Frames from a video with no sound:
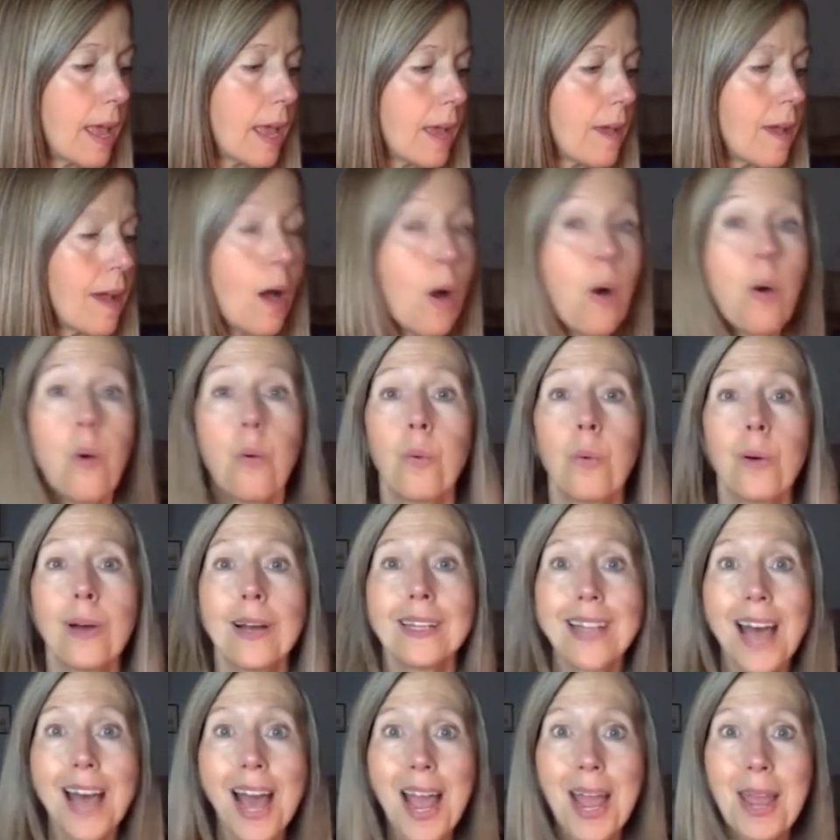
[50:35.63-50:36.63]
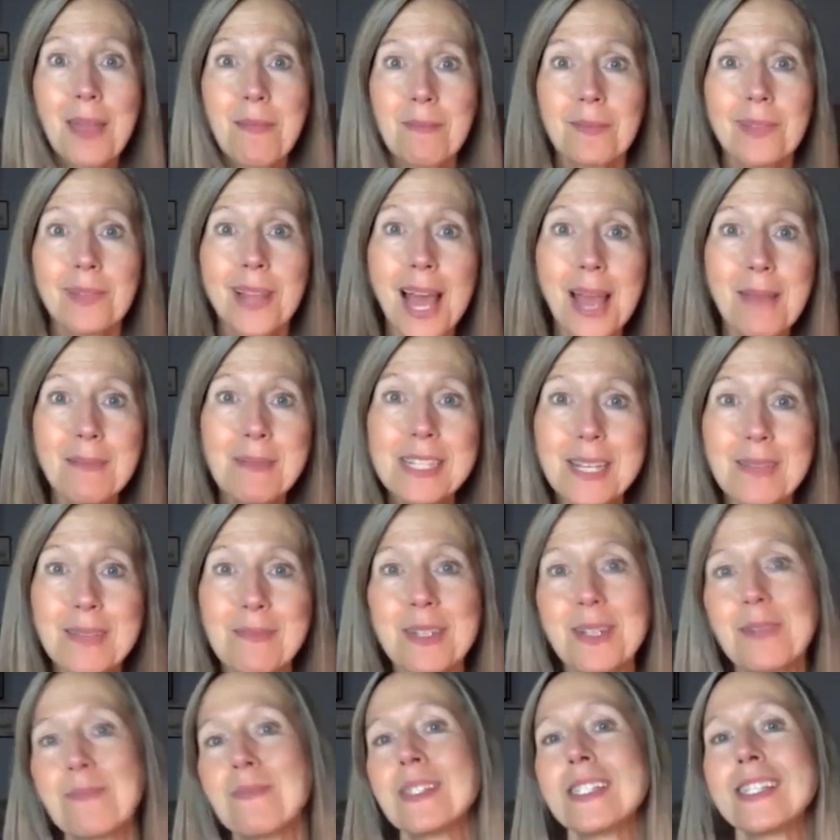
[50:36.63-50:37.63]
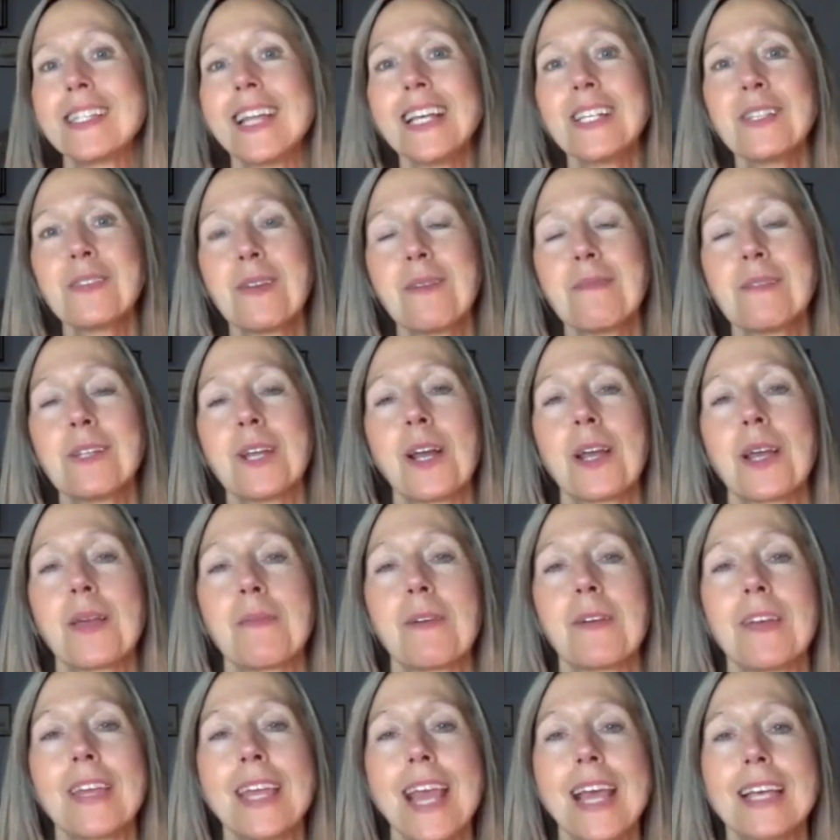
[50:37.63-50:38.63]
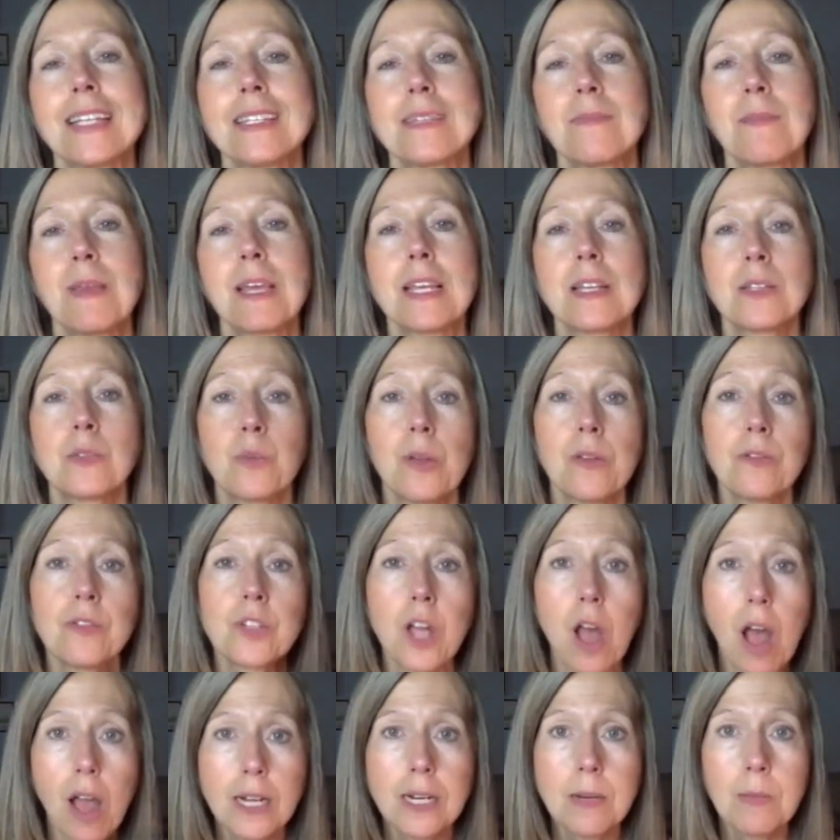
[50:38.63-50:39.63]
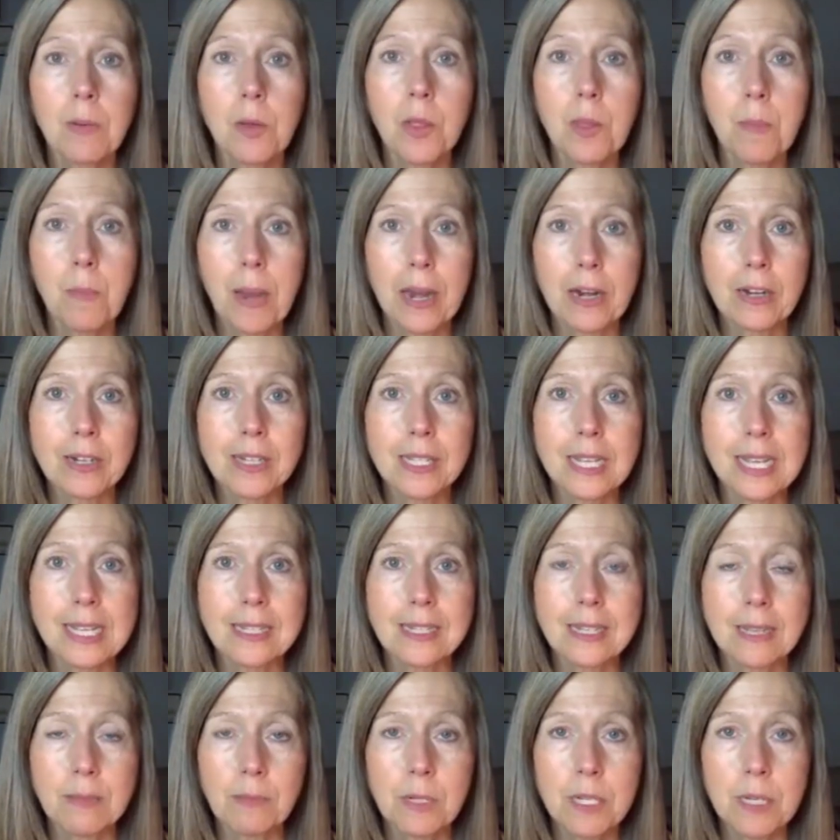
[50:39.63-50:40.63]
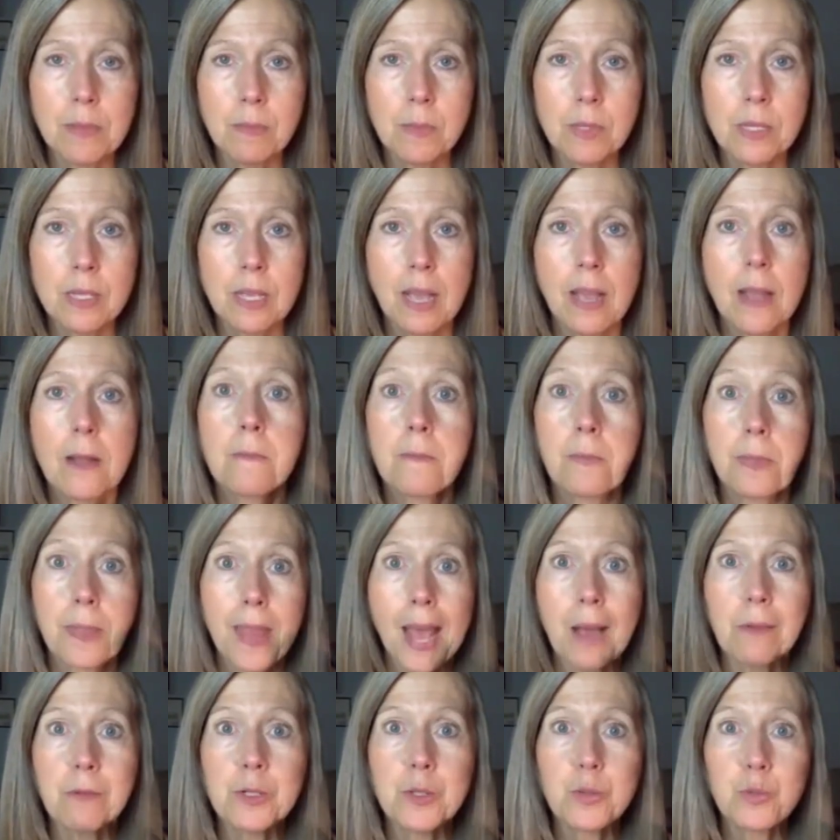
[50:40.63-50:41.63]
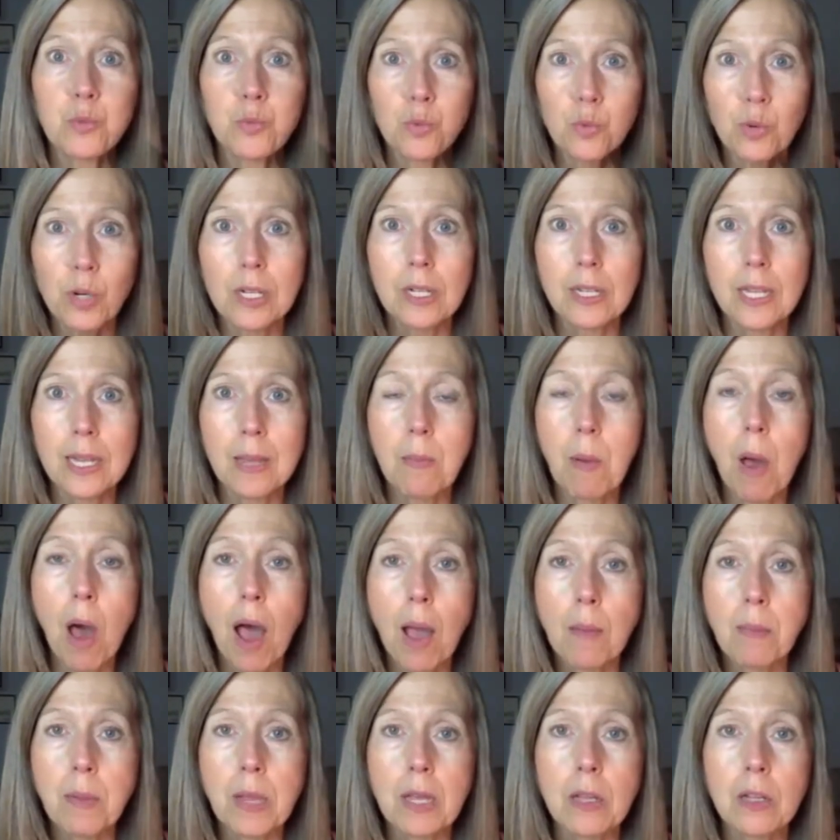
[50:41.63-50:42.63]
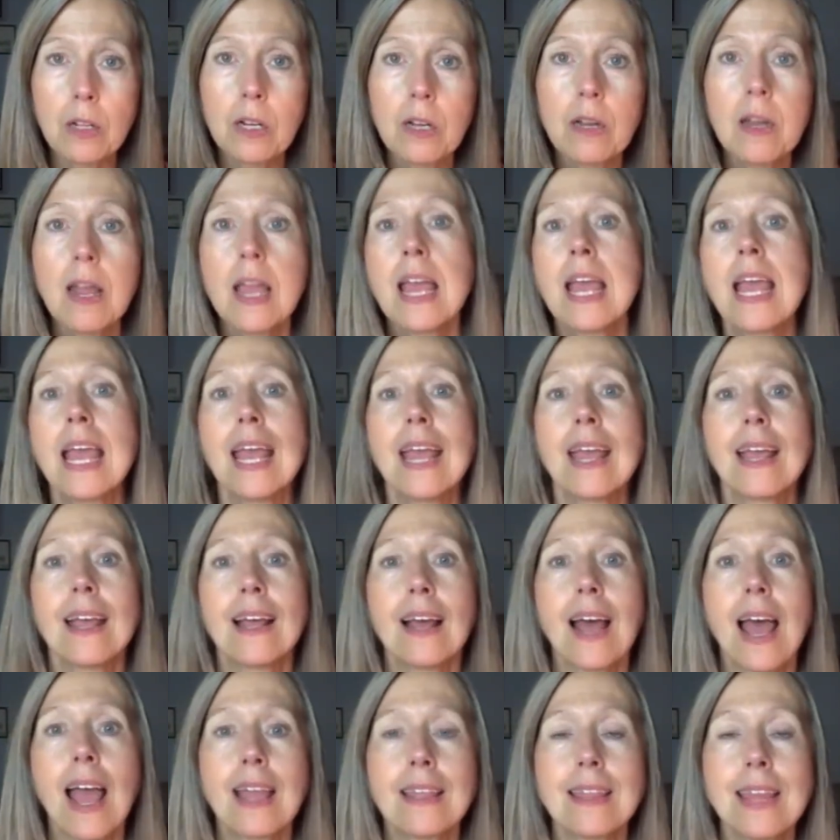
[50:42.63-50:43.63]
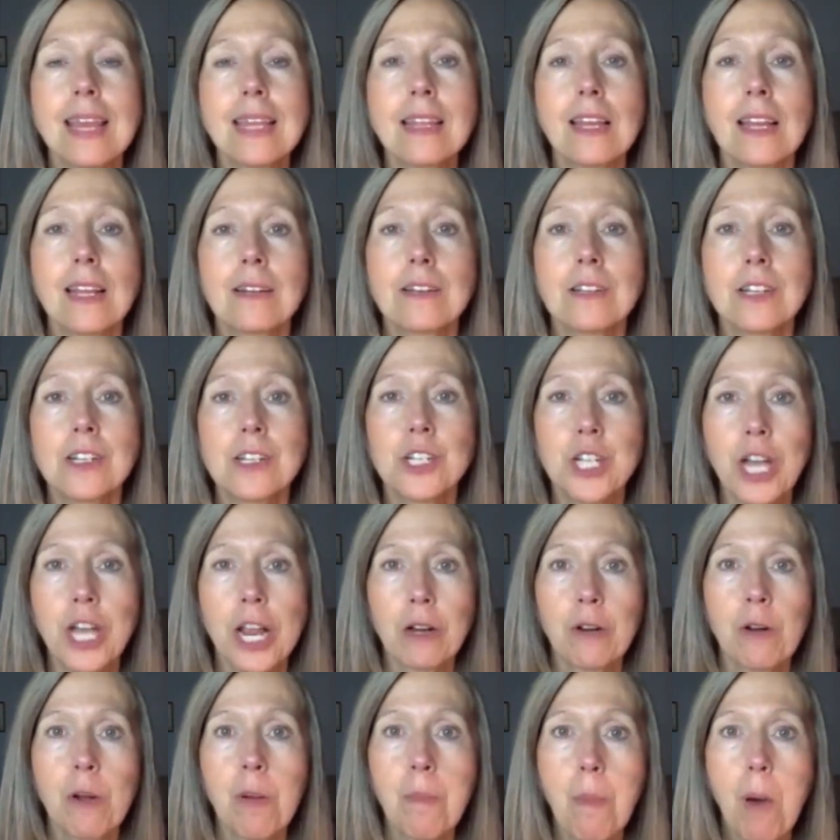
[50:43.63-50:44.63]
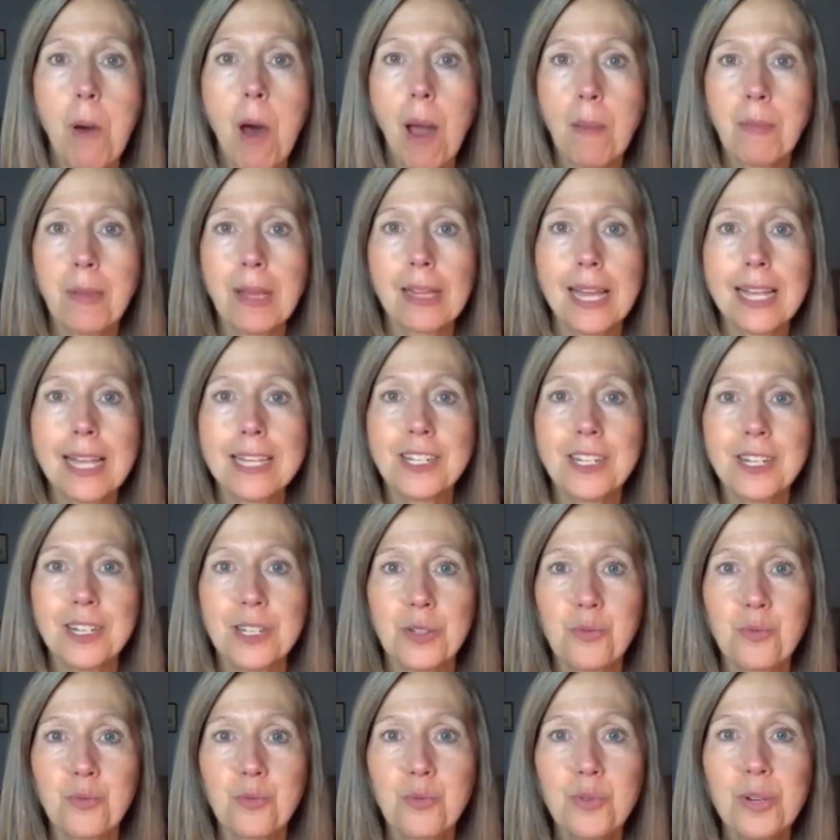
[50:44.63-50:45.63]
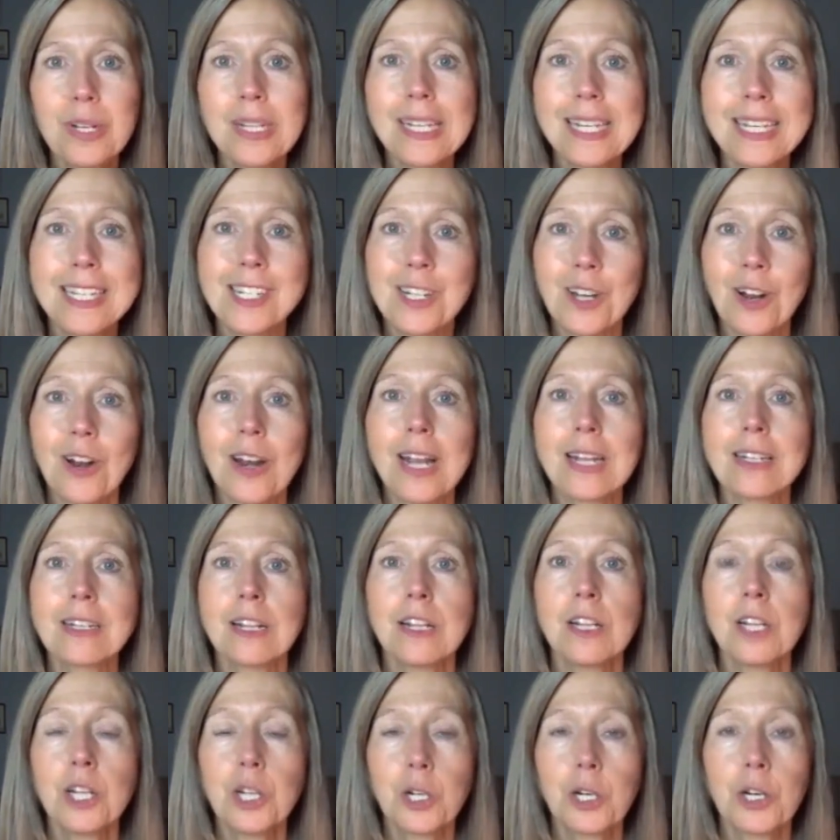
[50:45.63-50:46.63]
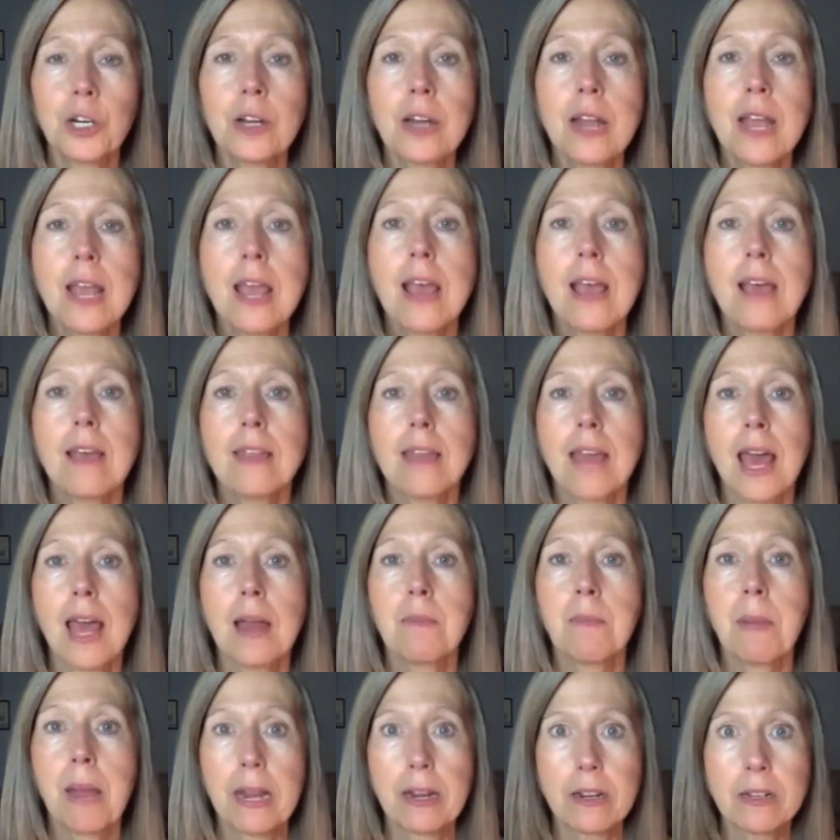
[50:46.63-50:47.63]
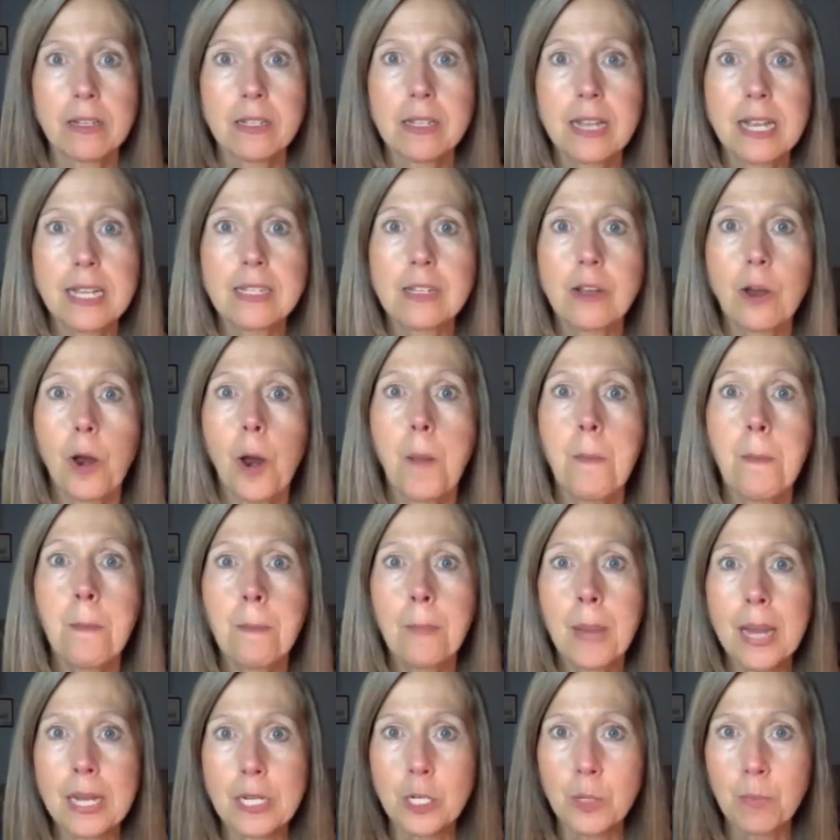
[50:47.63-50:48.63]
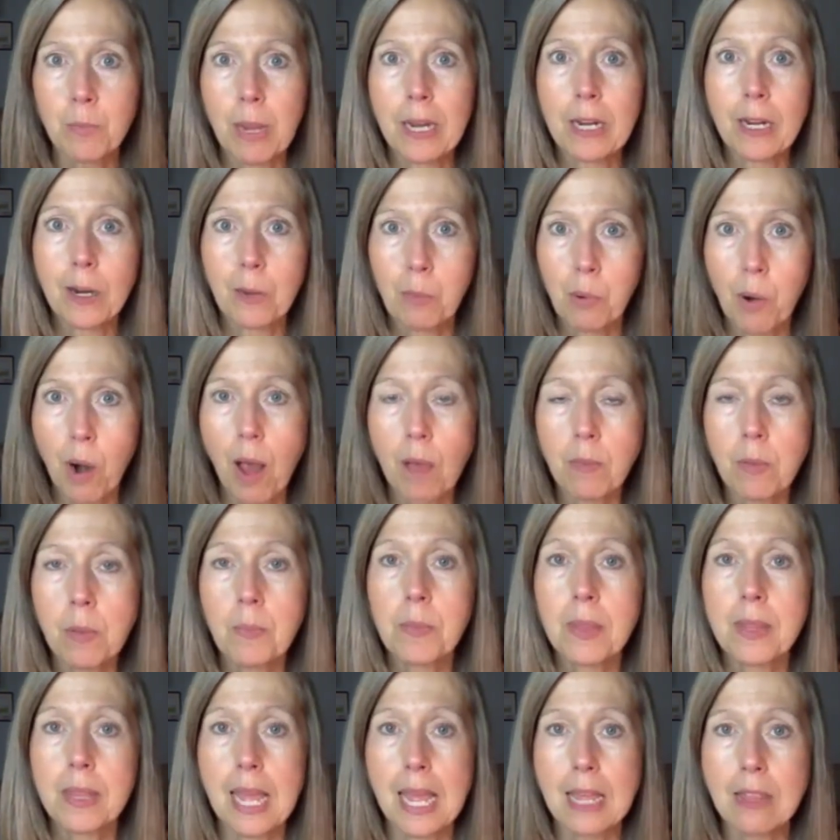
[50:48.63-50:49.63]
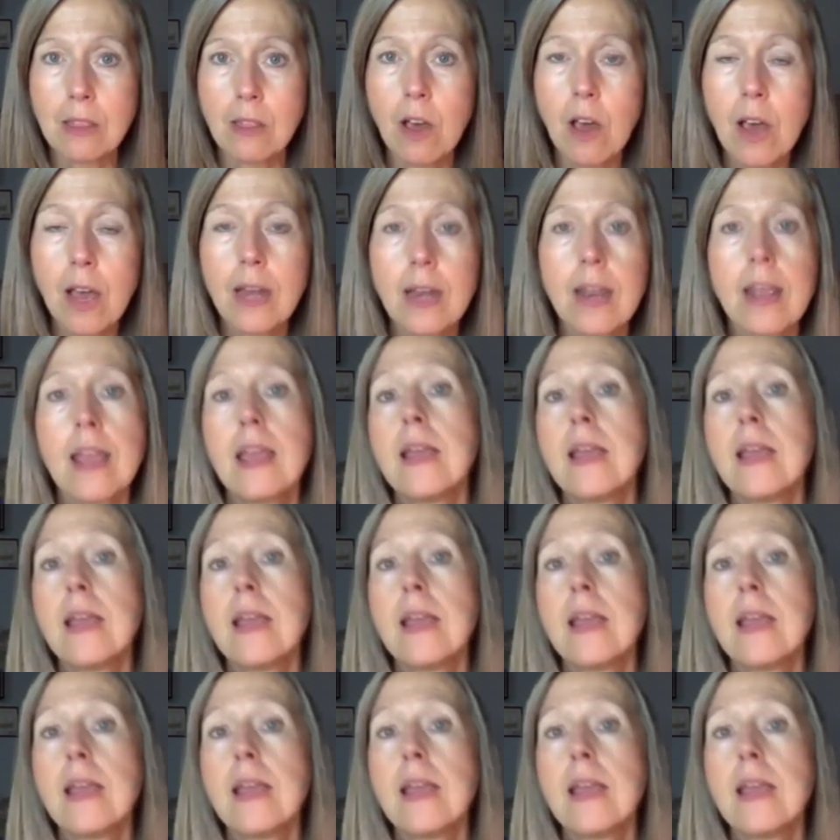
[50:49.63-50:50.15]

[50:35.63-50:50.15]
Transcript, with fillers: Oh, Lyme symptoms. That's what I'm talking about. Yes, because we've talked about the parasite symptoms. That was really popular. I think the general population is really starting to learn that parasites are a much bigger problem than they thought.